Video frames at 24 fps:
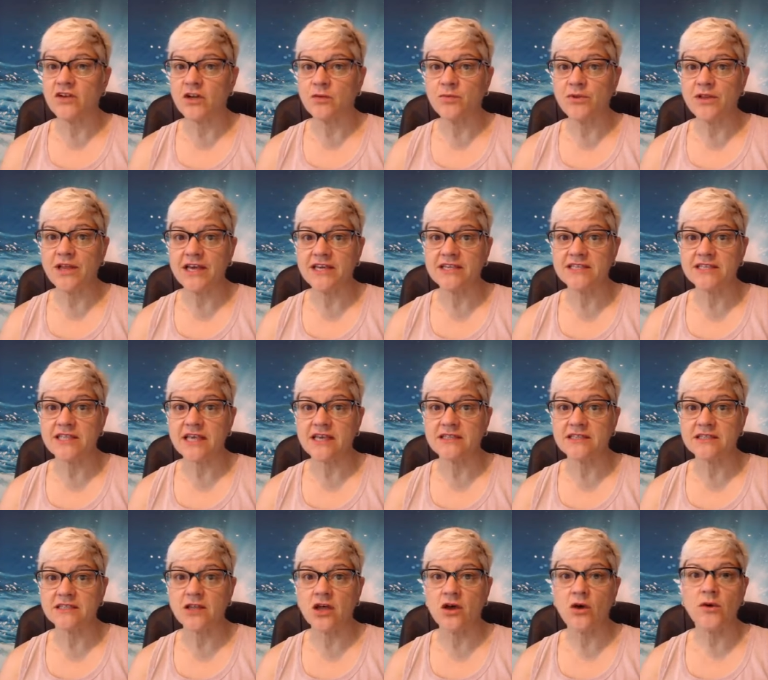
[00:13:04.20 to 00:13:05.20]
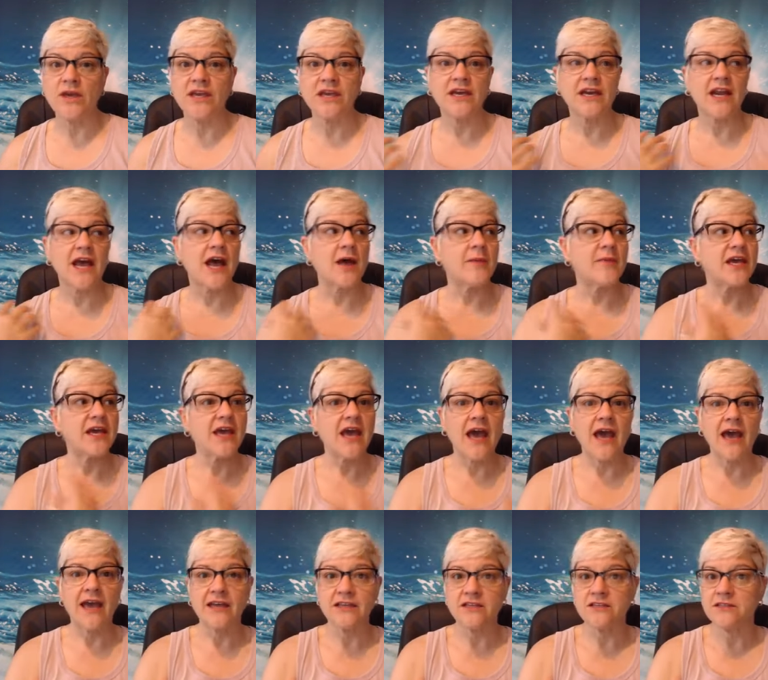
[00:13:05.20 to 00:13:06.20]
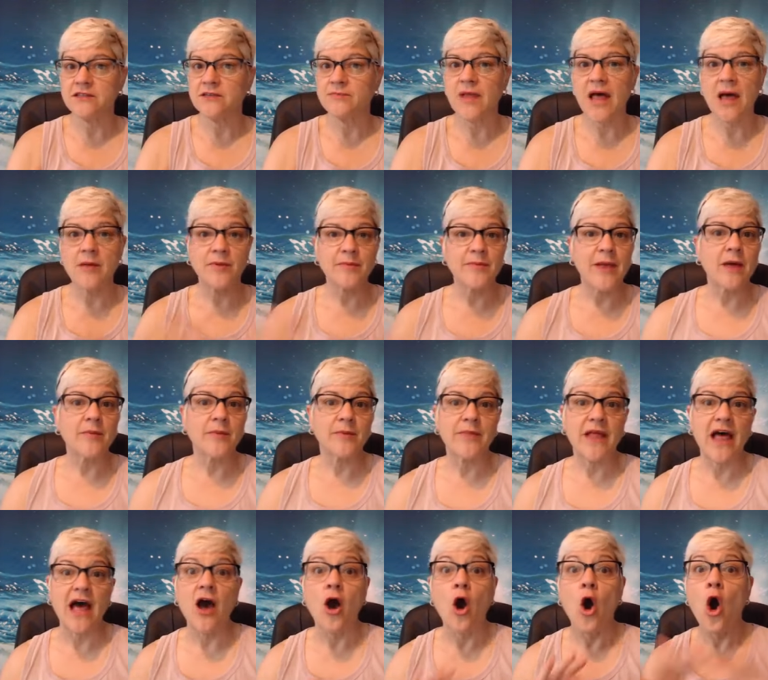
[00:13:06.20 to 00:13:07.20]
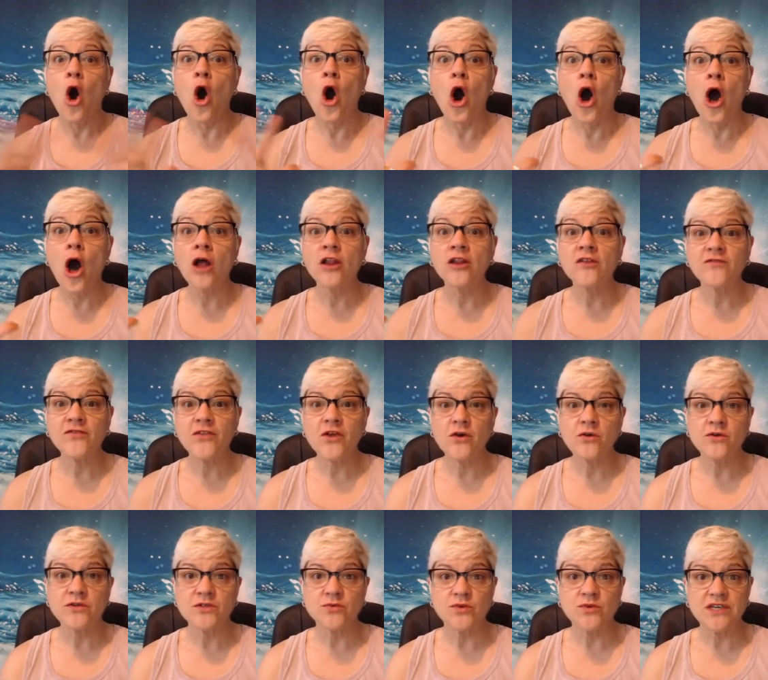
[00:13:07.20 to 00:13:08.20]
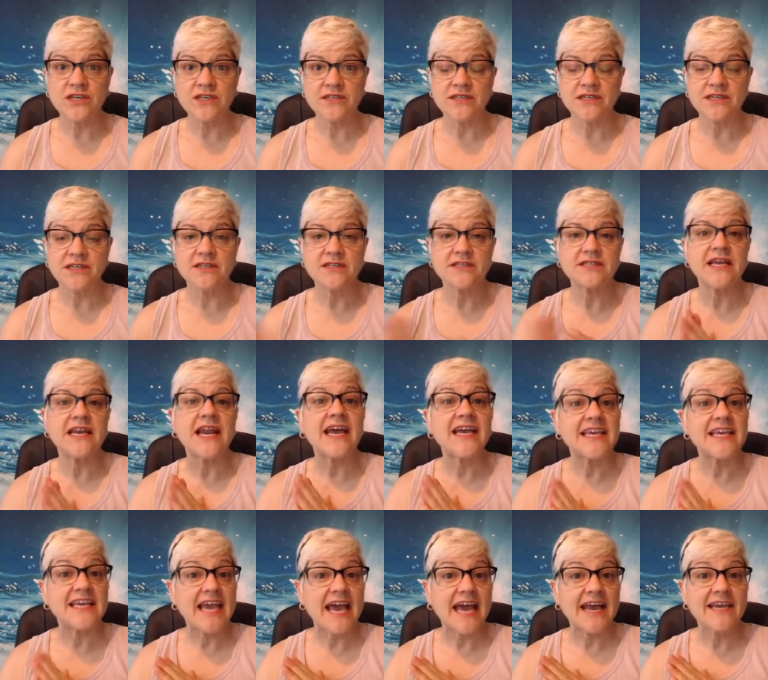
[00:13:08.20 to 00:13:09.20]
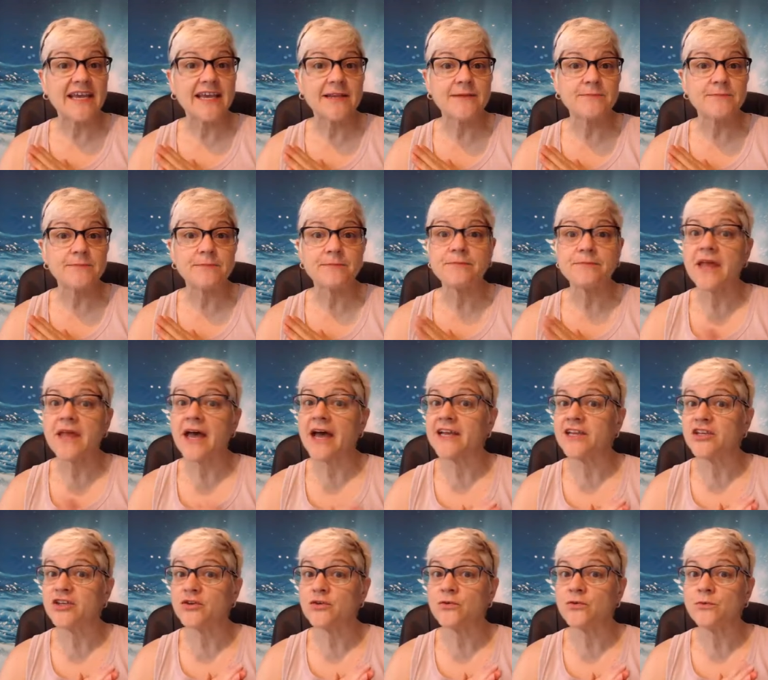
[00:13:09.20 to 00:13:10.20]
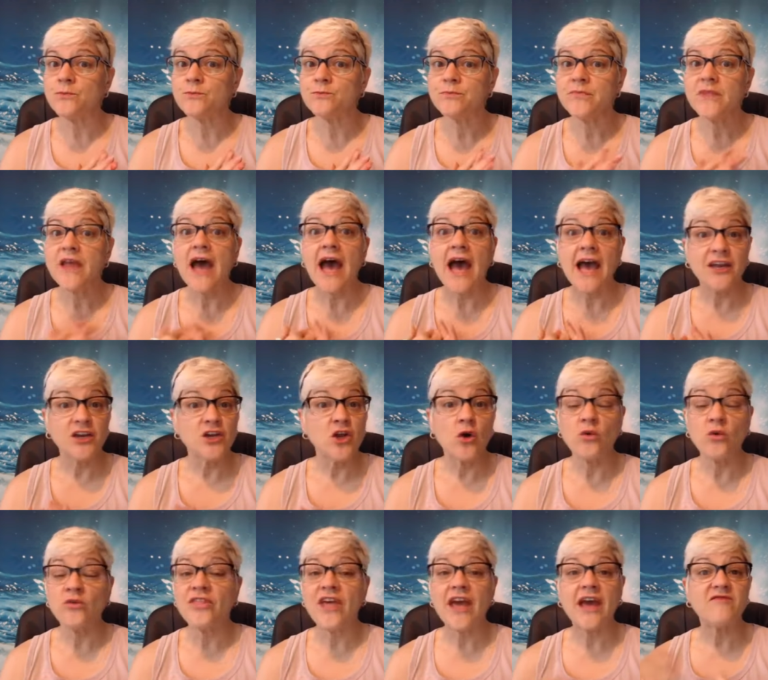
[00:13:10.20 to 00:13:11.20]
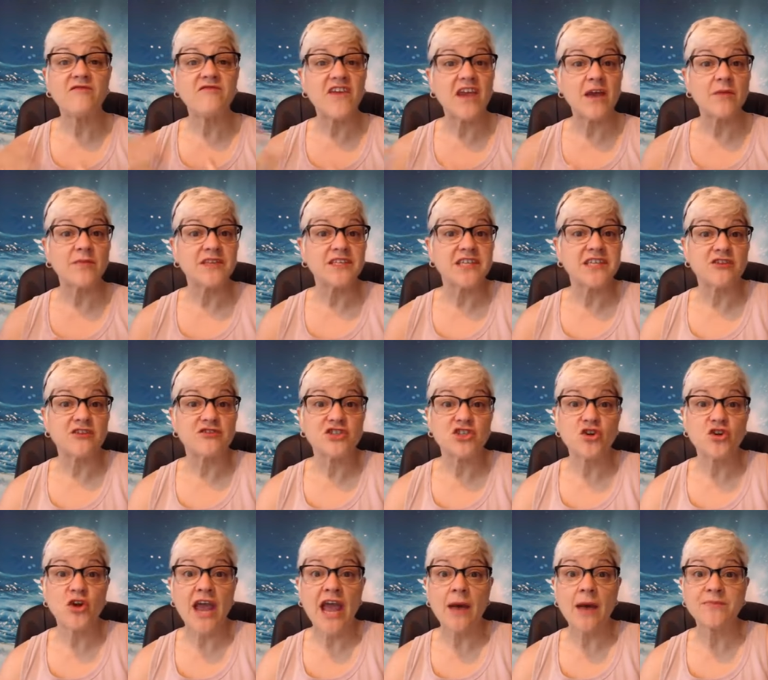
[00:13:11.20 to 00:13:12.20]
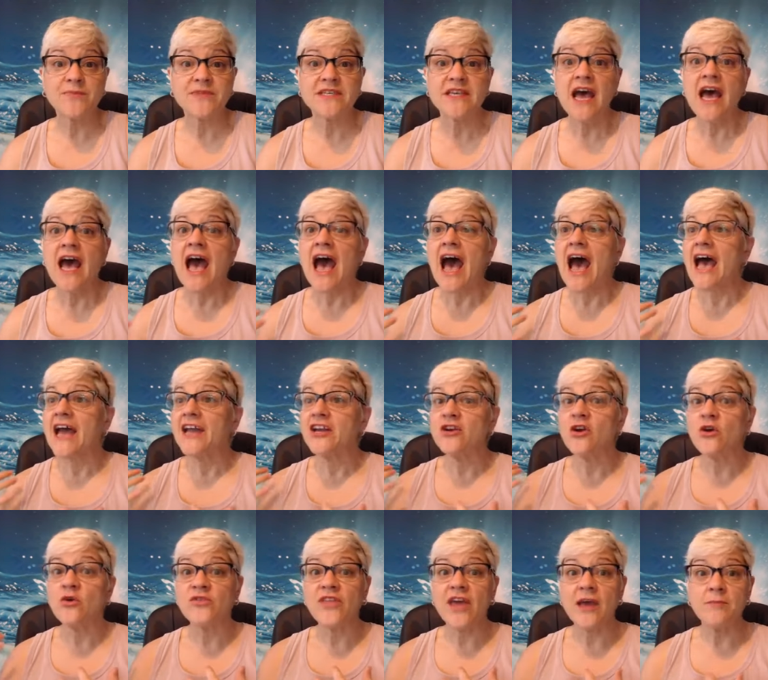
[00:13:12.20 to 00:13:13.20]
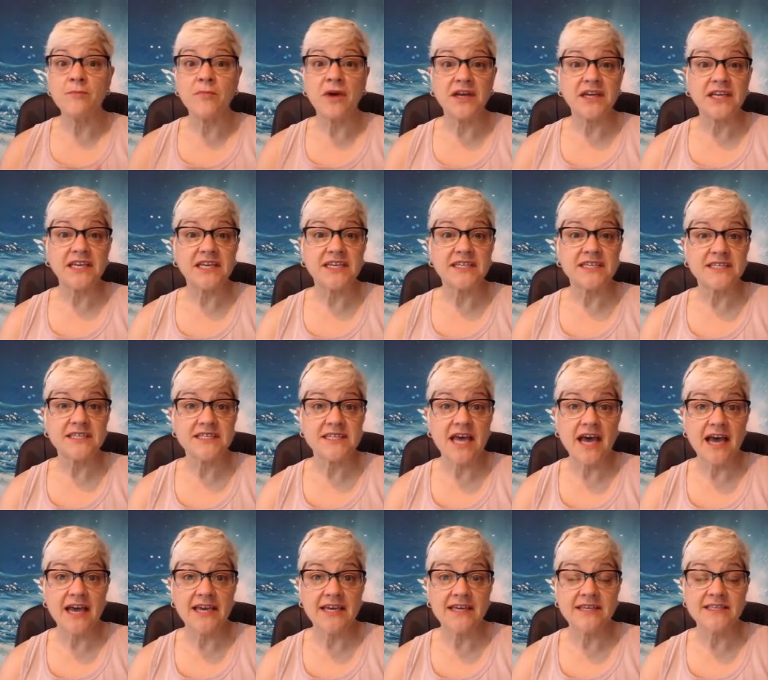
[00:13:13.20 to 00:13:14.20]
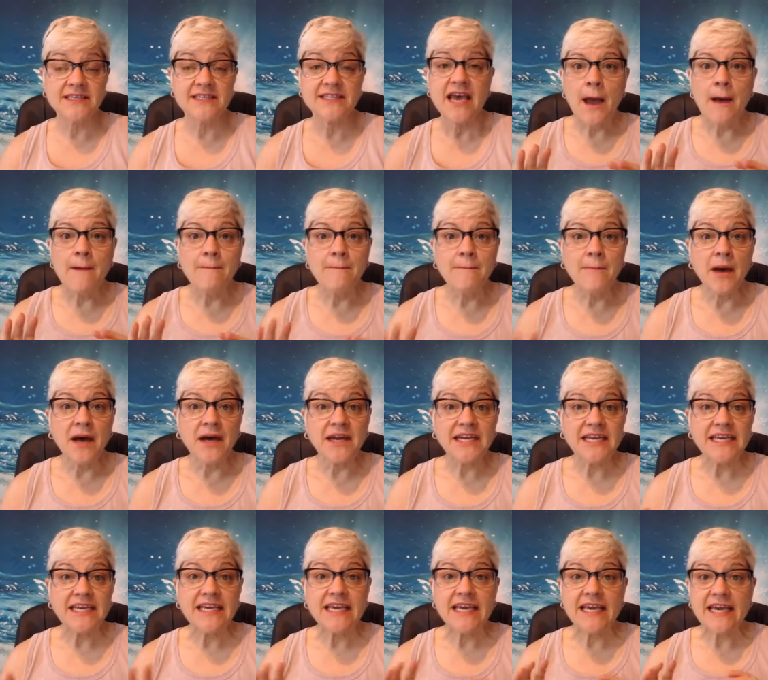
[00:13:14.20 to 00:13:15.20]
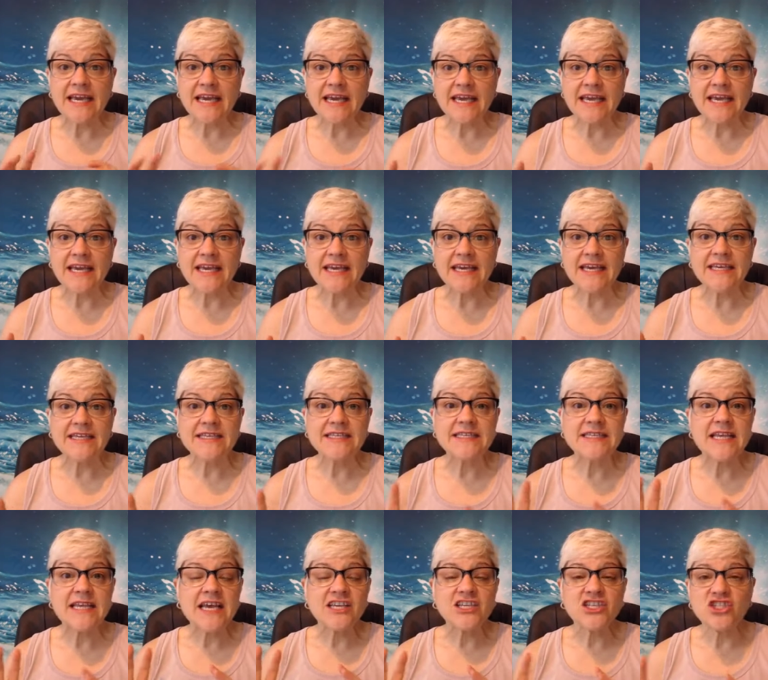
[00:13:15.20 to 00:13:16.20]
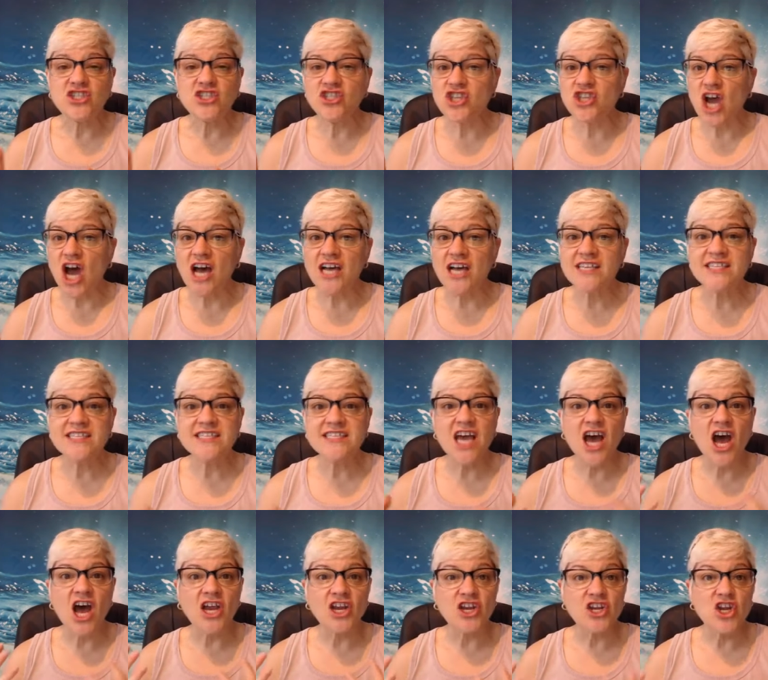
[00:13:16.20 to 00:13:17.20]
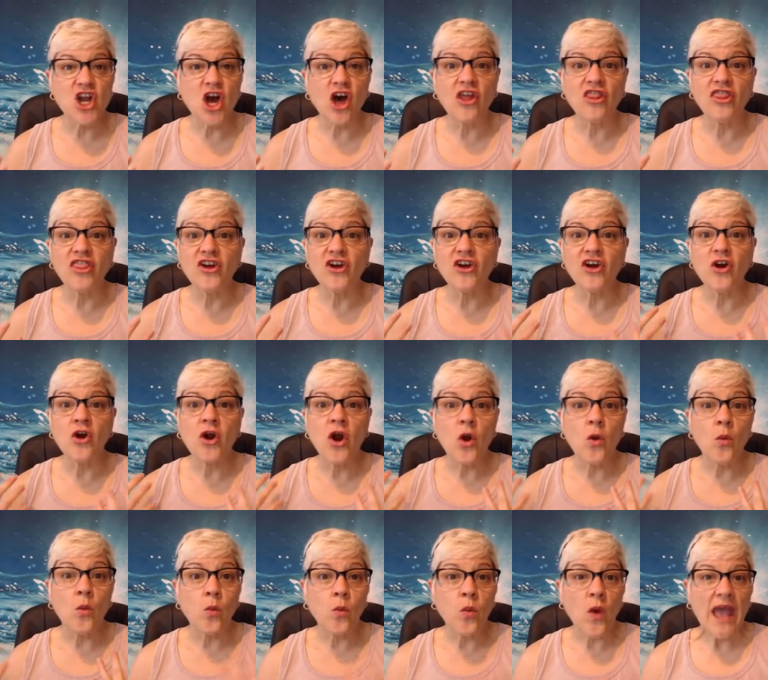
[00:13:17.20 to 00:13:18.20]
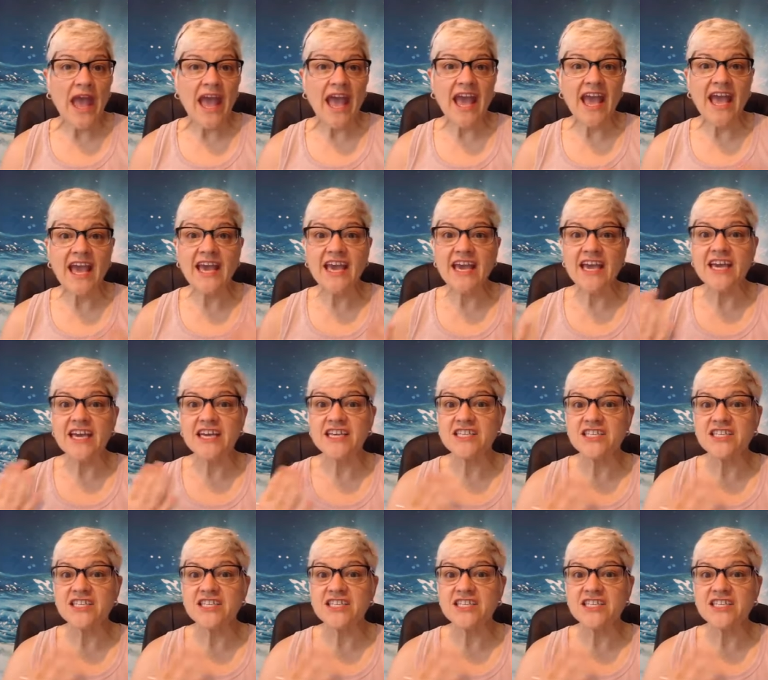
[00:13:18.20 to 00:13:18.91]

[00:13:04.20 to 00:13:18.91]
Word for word: in a place that's low economic. I blah, blah, blah, blah, blah. All of those reasons. And I get it. I do. I know that families are strapped. I know that money is tight. Money is just another way